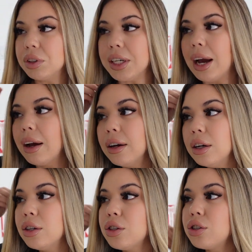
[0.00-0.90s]
Yeah,
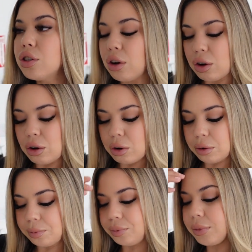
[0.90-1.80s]

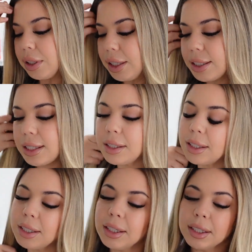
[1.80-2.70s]
so it
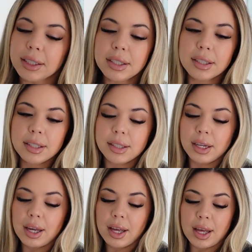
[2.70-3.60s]
is
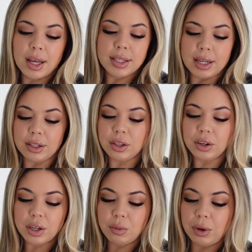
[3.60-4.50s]

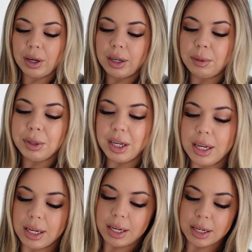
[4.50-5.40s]
10:31. I'm gonna
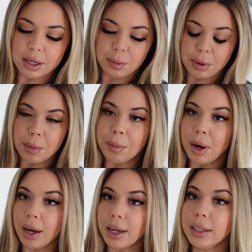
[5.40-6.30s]
heat up
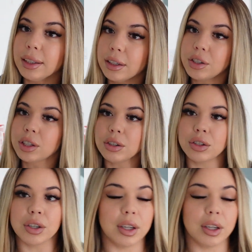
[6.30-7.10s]
my lunch and I'll show you